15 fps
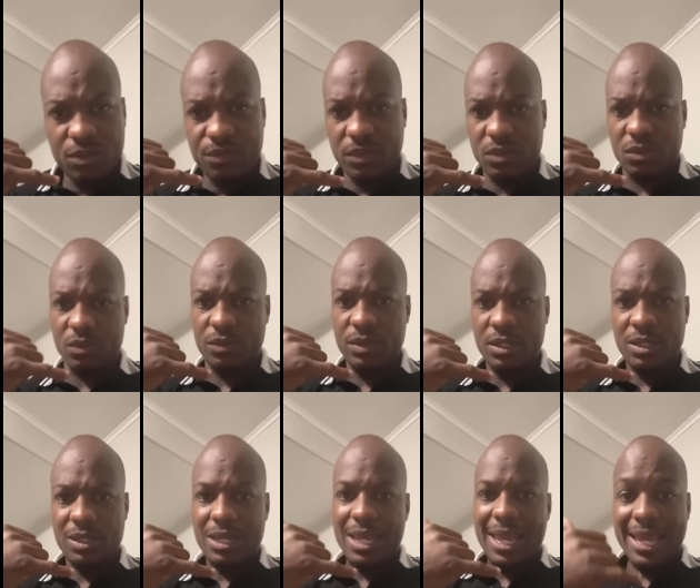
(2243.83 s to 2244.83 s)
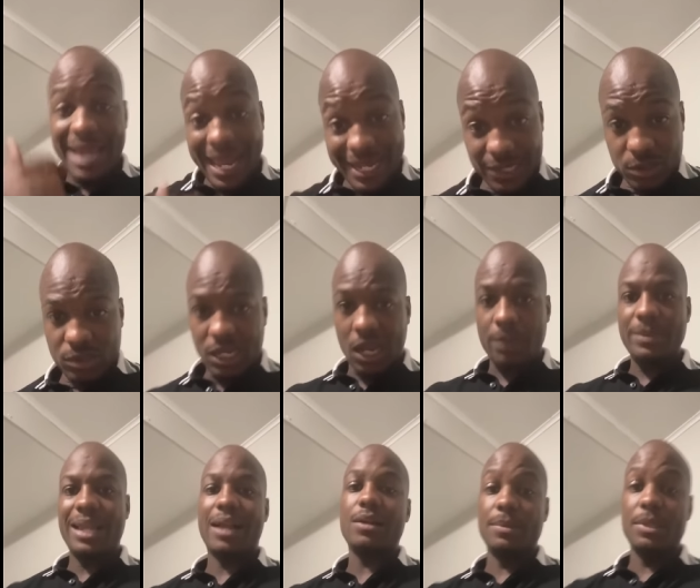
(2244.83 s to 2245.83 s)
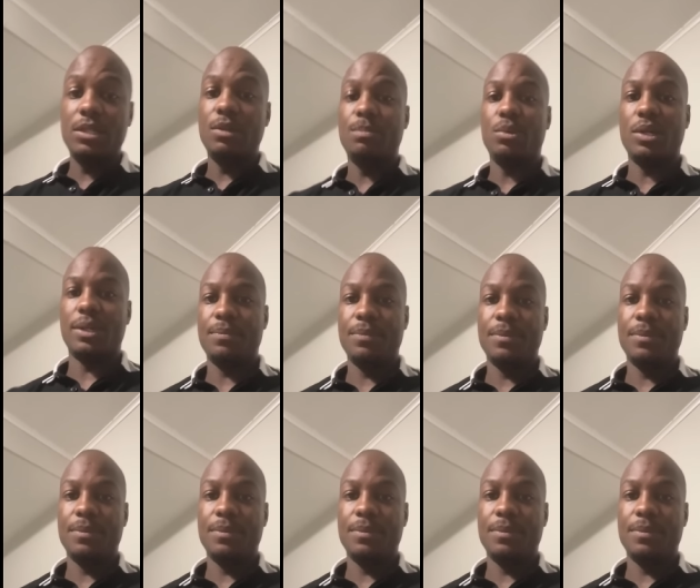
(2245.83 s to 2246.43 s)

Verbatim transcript: phone. And I let you talk to me like I'm a little boy